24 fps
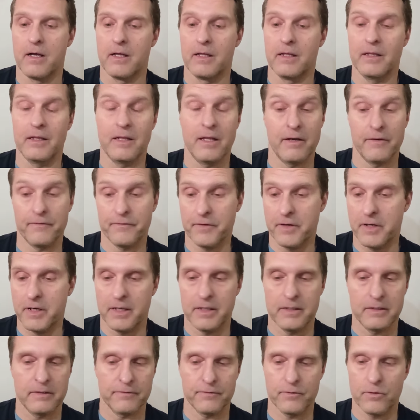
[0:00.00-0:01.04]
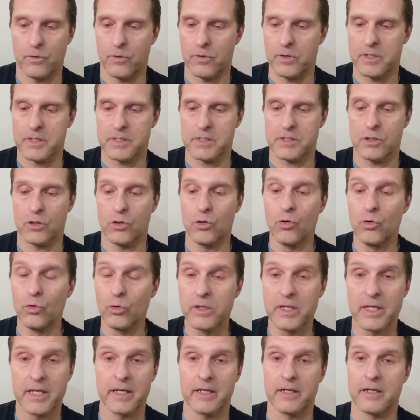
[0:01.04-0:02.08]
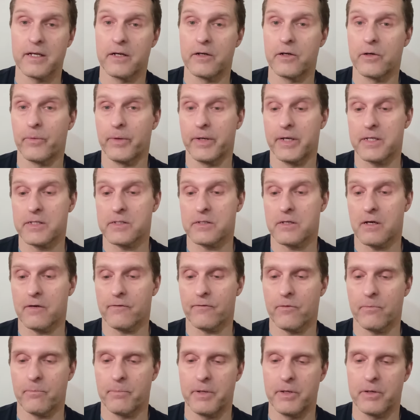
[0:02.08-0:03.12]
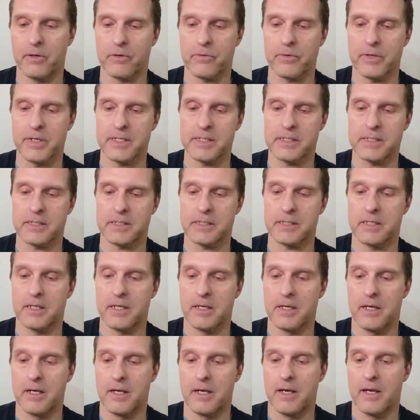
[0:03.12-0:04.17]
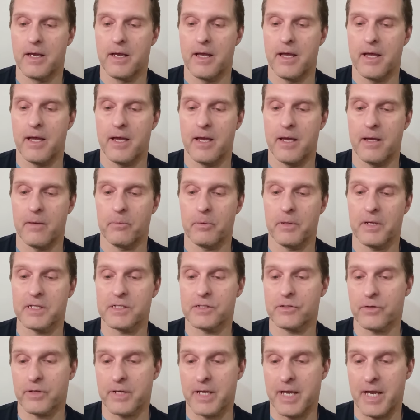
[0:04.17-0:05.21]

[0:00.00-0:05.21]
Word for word: Love Gun, of course, Hooligan, underrated song from Peter Criss, and Plaster